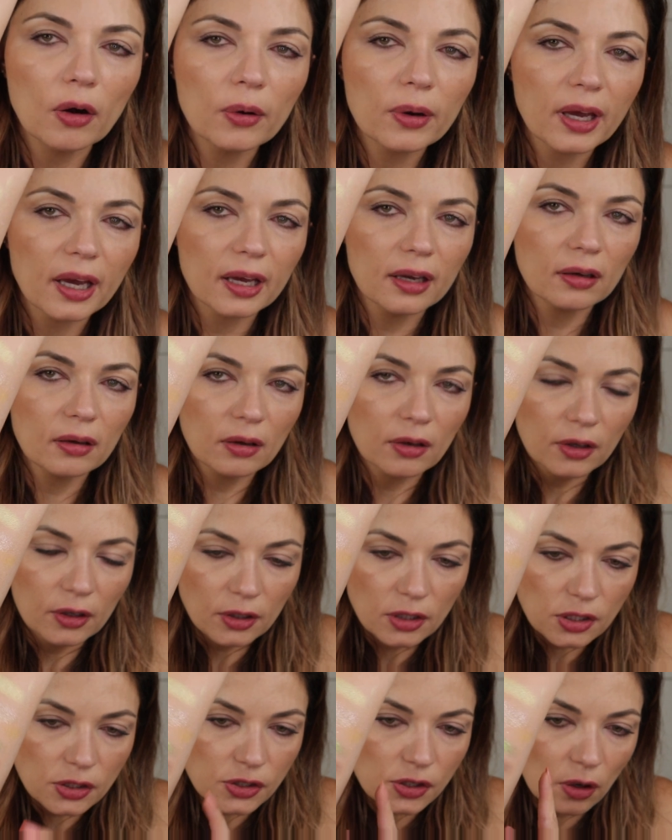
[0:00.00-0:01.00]
okay.
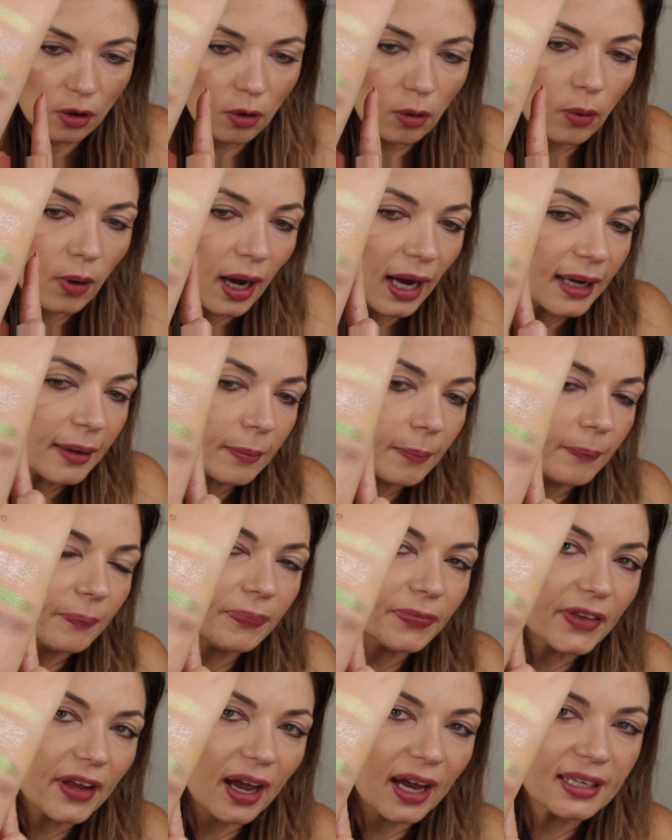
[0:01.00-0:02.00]
So I
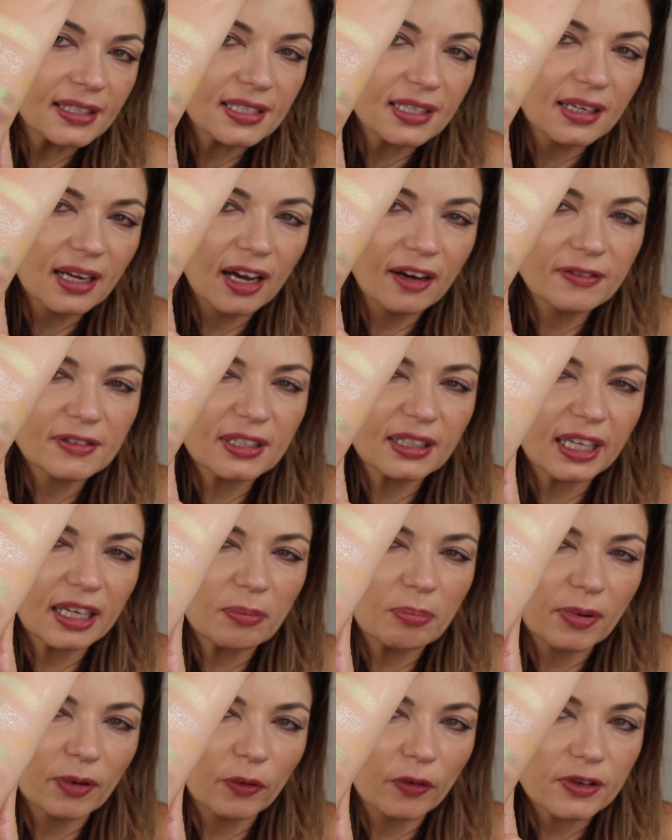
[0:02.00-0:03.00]
I did have to
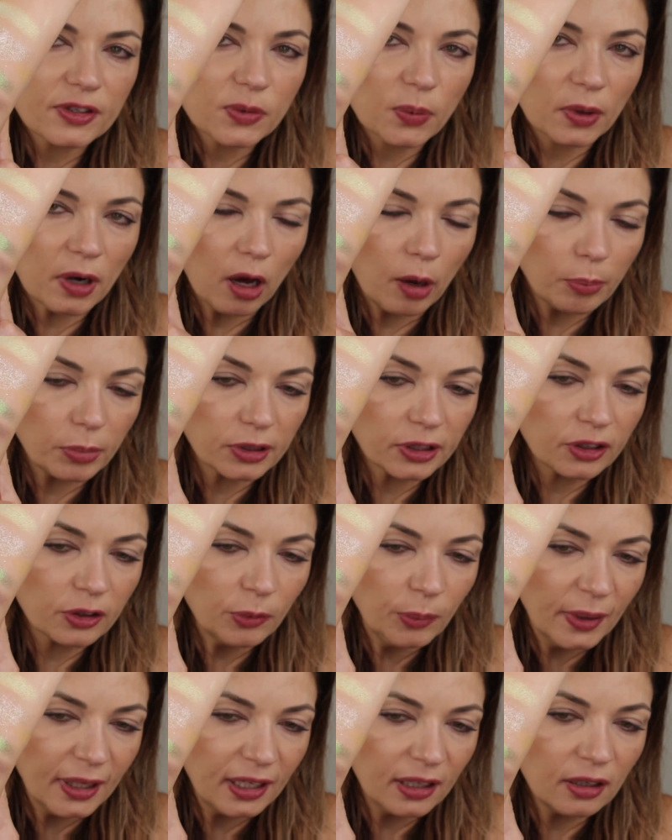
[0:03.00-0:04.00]
like build this one up a little
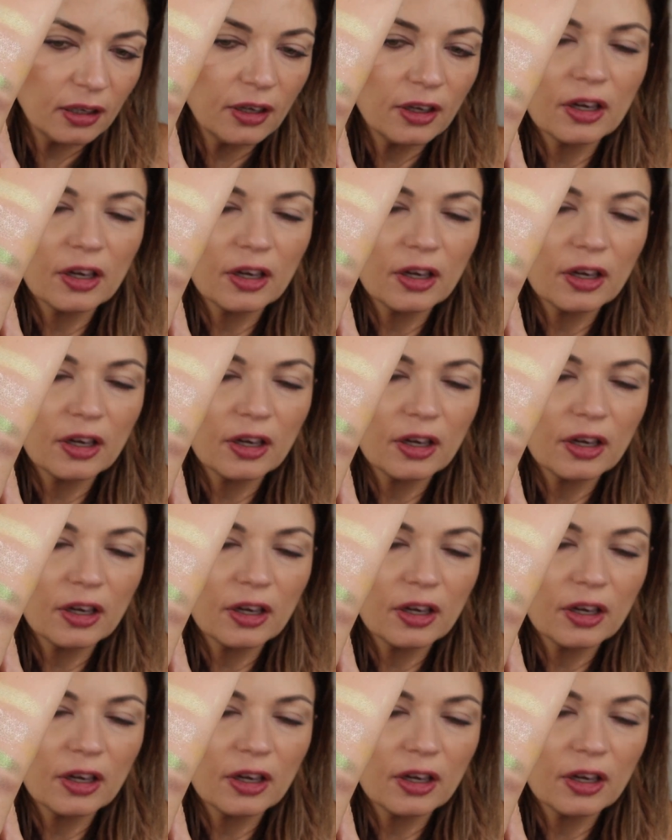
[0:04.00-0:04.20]
bit,